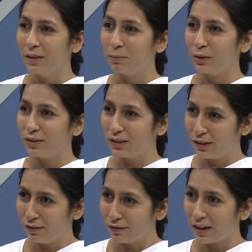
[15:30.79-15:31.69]
Because
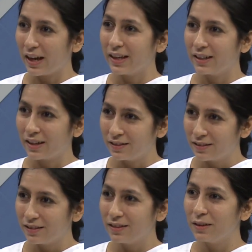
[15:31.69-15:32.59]
if I
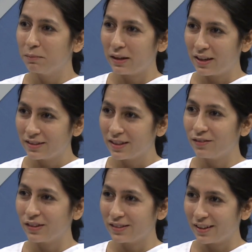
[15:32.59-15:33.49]
consider
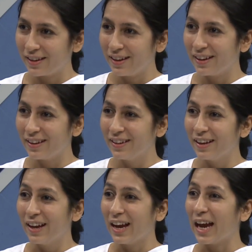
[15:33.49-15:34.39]
myself as a head,
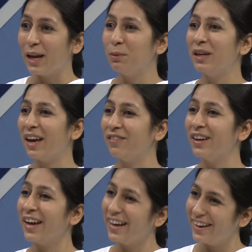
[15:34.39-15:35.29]
I would have
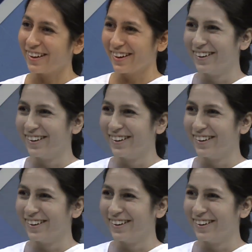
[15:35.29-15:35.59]
a headache.